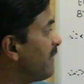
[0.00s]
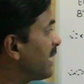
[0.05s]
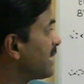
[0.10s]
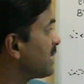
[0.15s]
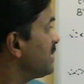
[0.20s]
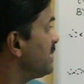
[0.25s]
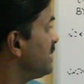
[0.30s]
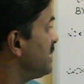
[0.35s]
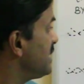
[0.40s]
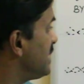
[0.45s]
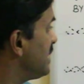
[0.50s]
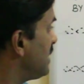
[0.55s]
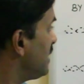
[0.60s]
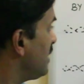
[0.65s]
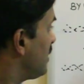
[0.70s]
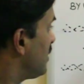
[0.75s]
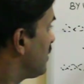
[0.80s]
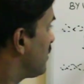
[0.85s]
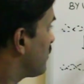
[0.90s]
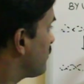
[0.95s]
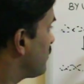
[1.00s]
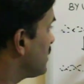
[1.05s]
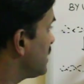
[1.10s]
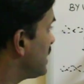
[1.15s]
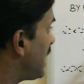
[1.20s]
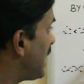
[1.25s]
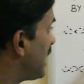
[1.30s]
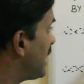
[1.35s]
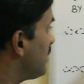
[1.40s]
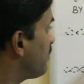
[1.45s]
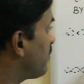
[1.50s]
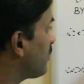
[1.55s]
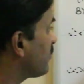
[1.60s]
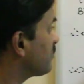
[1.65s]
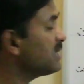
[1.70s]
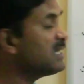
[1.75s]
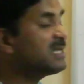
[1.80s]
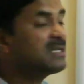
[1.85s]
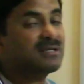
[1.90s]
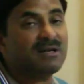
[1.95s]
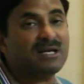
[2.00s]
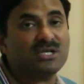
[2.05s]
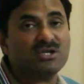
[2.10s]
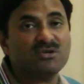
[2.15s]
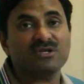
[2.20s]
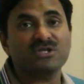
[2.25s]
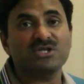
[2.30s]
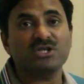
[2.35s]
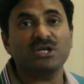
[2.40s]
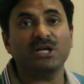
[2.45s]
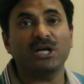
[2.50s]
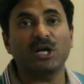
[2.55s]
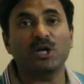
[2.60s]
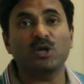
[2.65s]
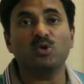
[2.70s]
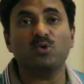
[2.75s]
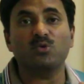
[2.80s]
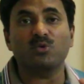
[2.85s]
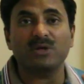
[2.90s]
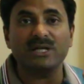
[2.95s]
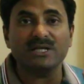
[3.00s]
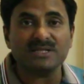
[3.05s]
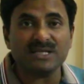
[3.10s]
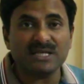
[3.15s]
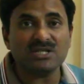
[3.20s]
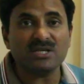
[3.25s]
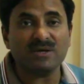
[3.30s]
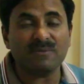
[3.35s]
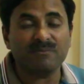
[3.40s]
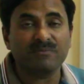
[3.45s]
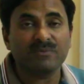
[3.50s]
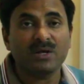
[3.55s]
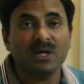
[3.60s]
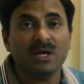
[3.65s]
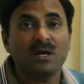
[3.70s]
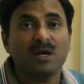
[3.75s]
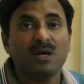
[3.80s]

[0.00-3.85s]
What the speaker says: vector DNA with the help of these restriction endonuclease enzyme.